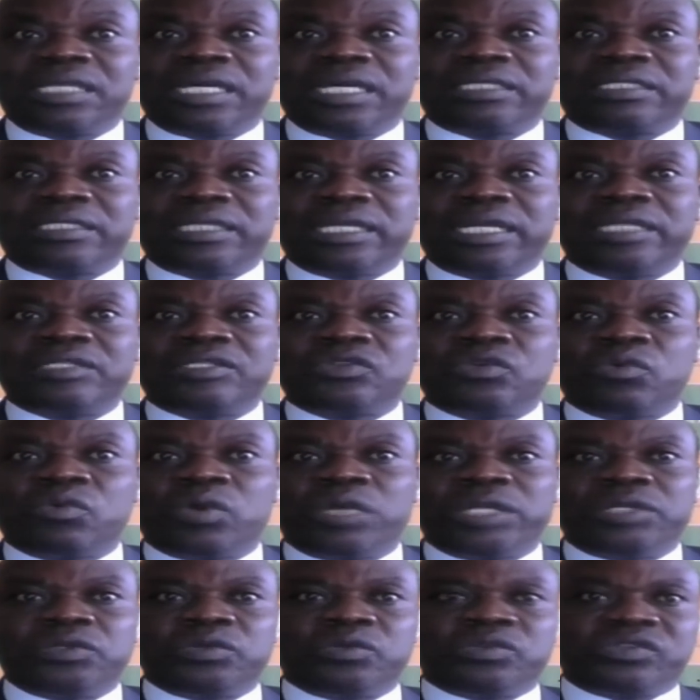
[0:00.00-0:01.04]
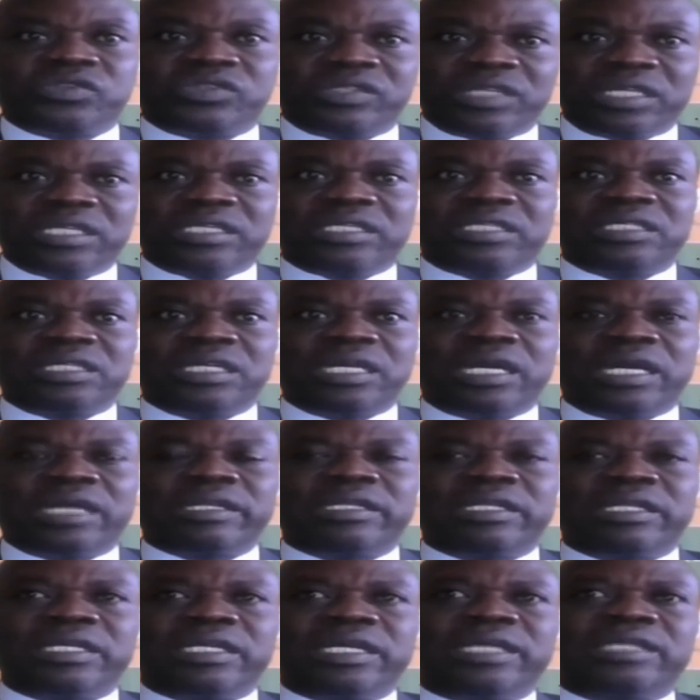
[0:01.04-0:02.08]
that tells you when you sit here
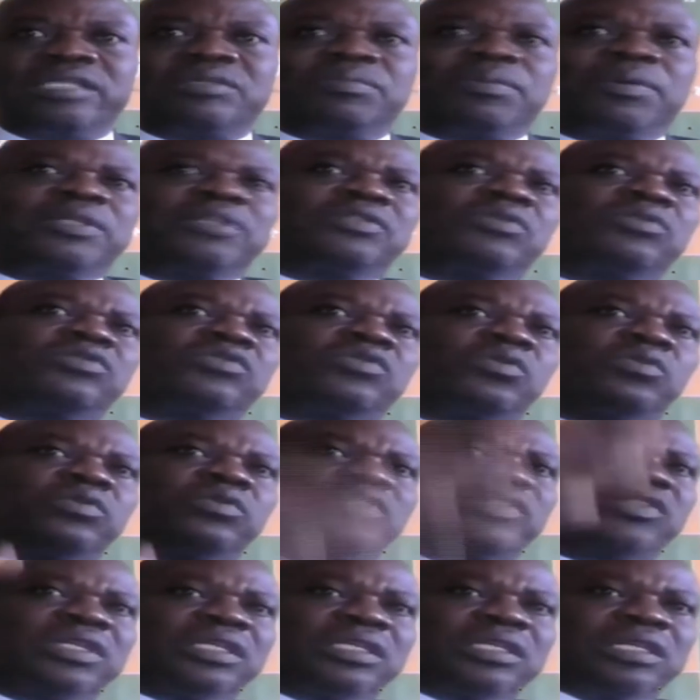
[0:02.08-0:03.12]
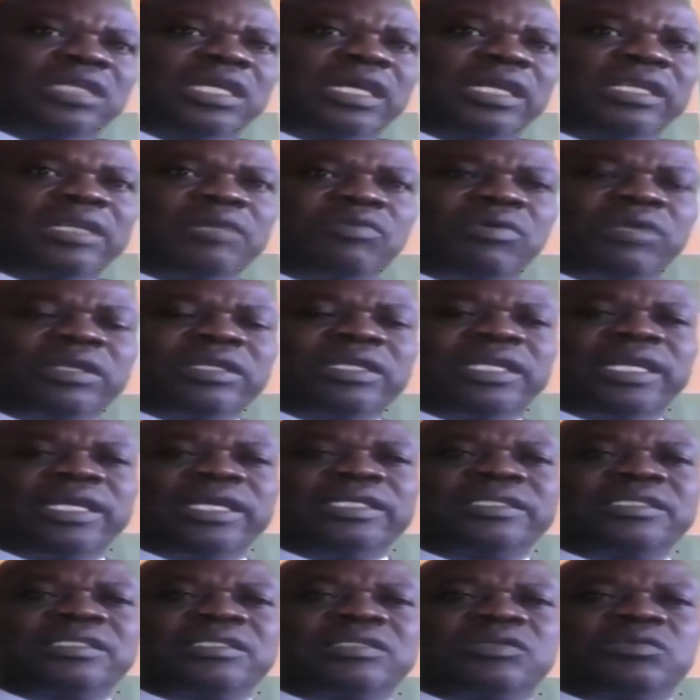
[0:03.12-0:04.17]
the next person should sit uh, there your
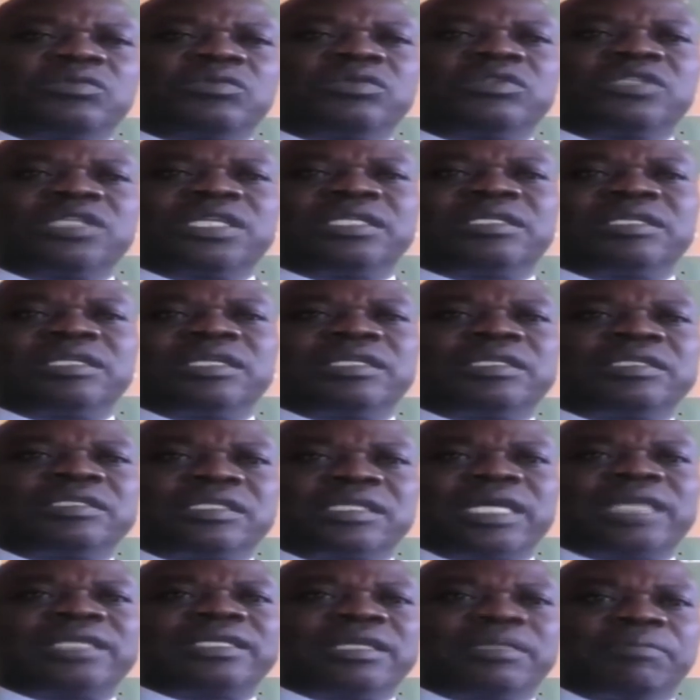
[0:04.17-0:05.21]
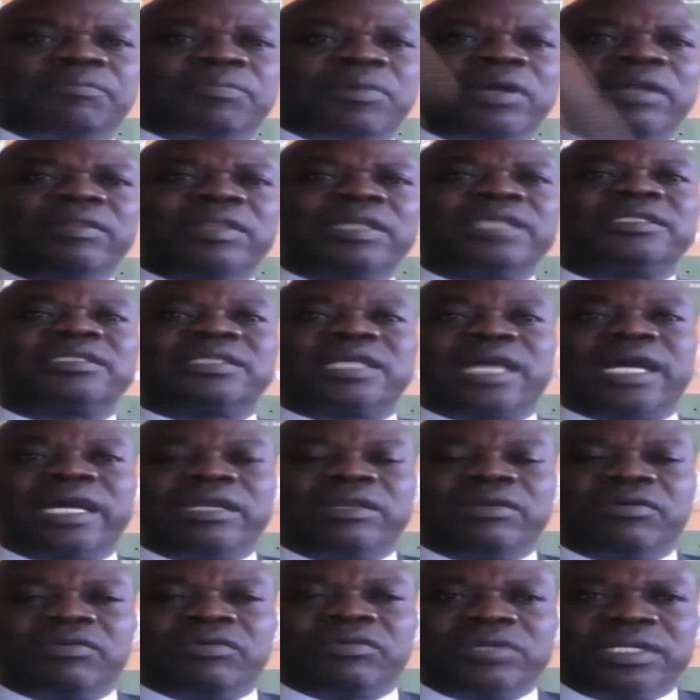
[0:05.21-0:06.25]
desk should sit in such a this
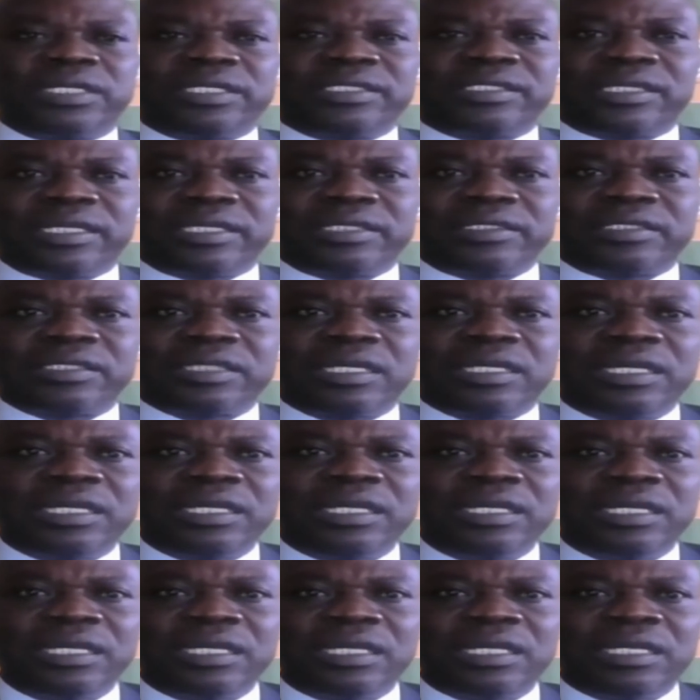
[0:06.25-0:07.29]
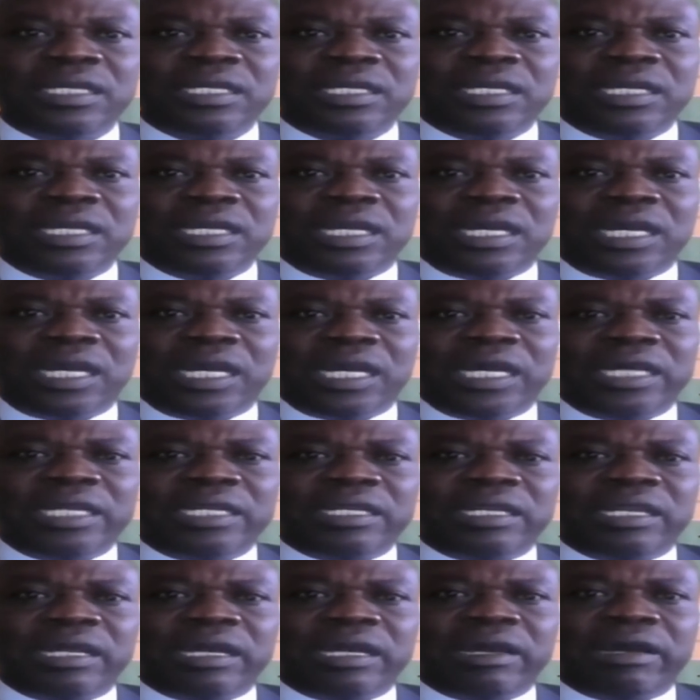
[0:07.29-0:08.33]
kind of distance mm-hmm.
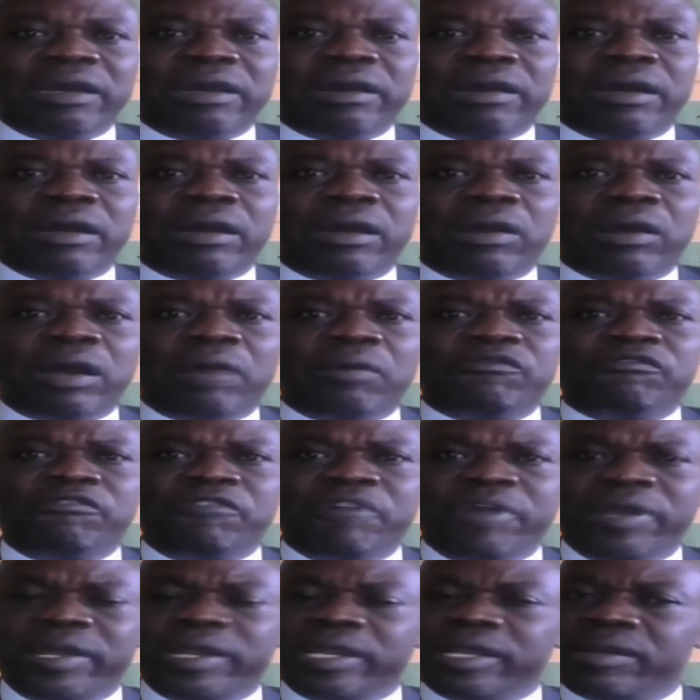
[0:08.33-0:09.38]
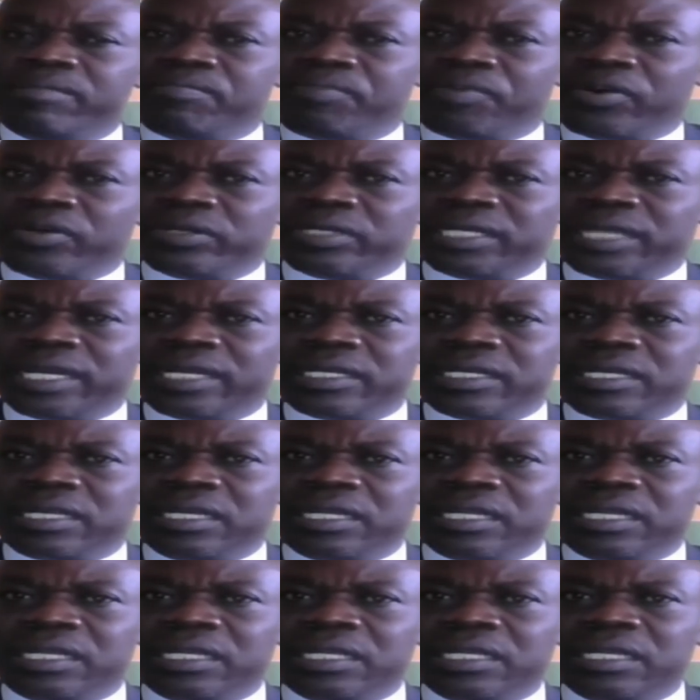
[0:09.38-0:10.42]
and uh, very
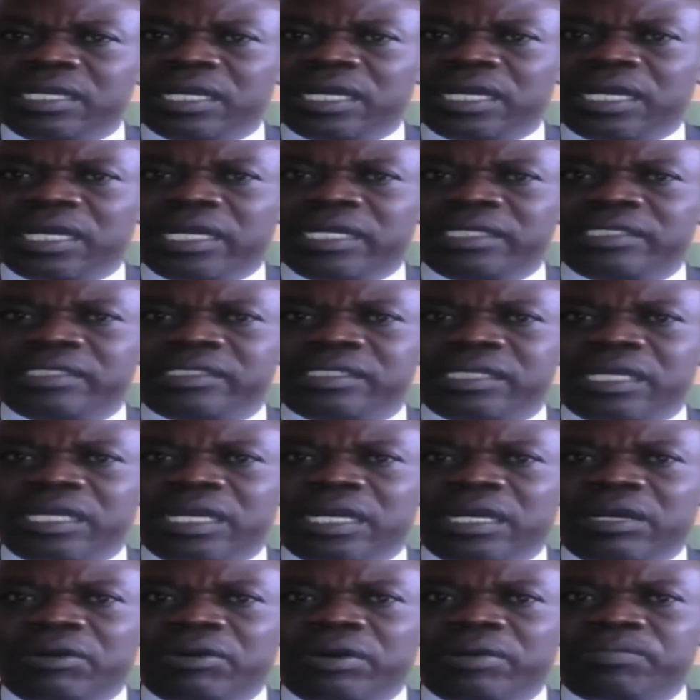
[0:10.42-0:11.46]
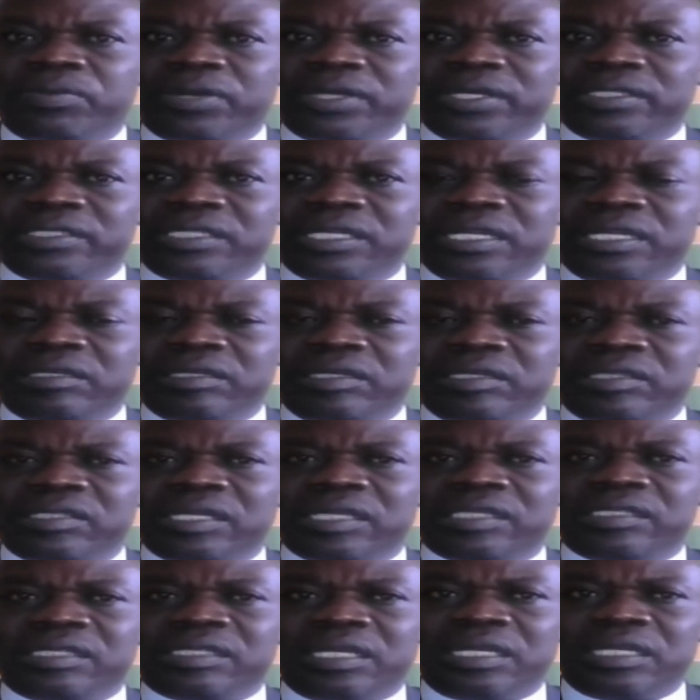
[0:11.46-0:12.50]
importantly as uh, our president his
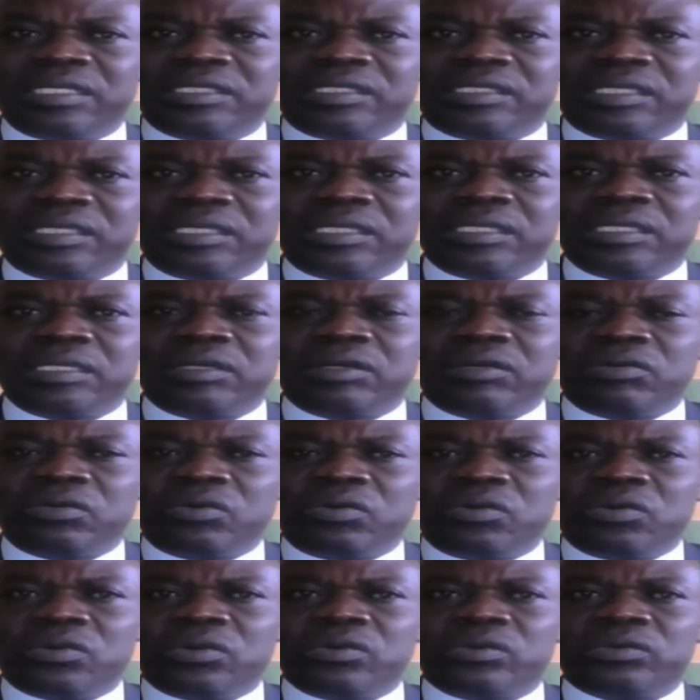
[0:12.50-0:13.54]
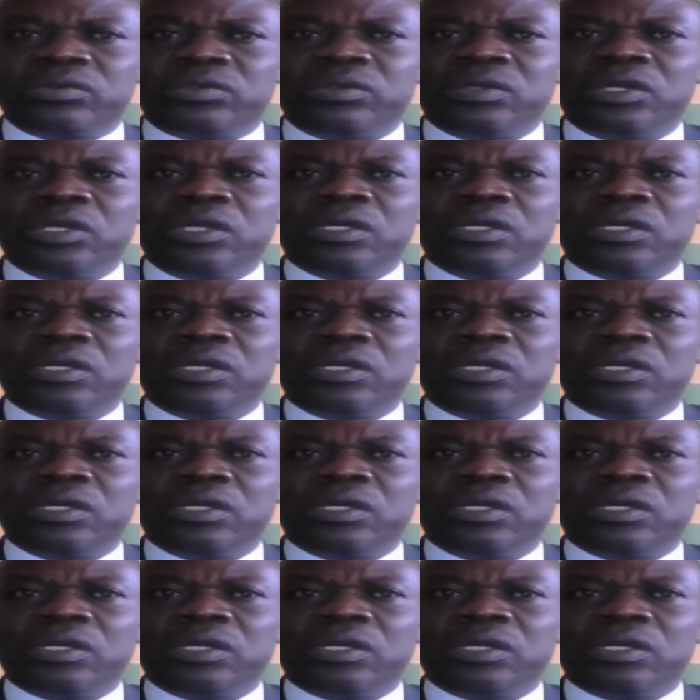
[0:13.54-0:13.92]
excellency uhuru